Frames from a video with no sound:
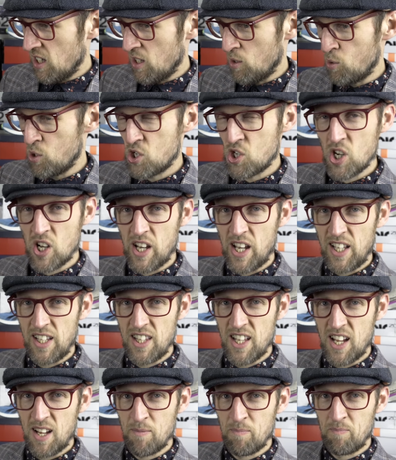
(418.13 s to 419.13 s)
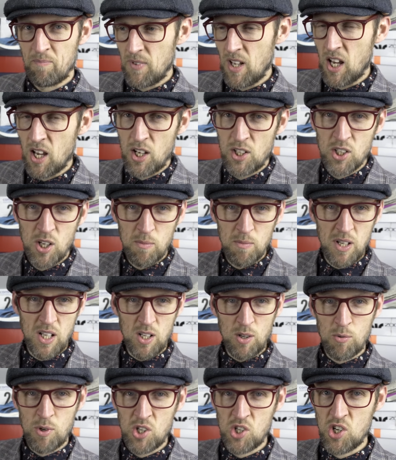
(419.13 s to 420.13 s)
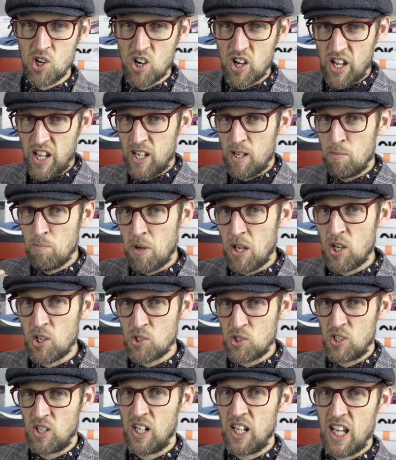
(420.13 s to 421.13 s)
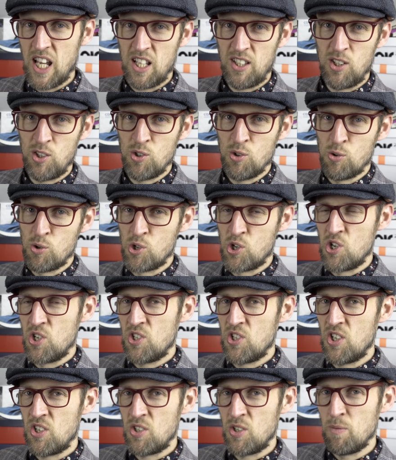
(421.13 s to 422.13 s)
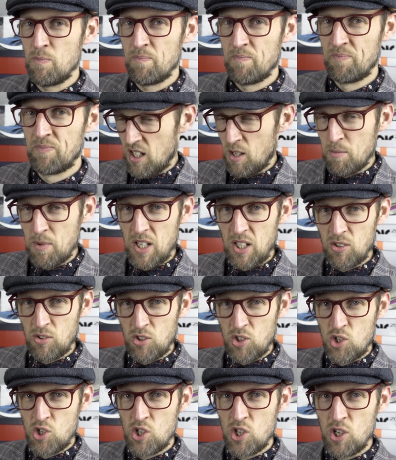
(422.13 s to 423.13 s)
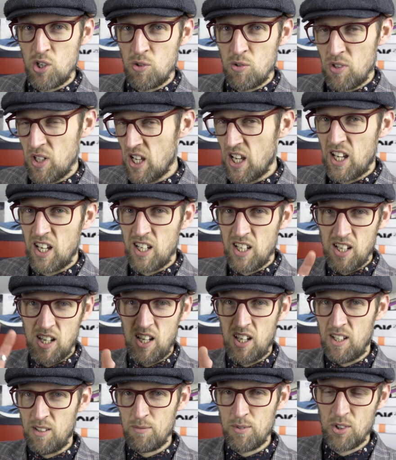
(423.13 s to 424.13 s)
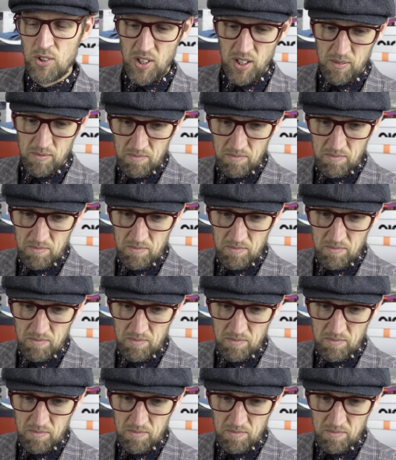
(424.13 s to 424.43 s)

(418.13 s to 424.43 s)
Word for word: I wish I had that. Like, I don't mean I wish I personally had the torsion system. I mean on the shoe. Yeah, okay.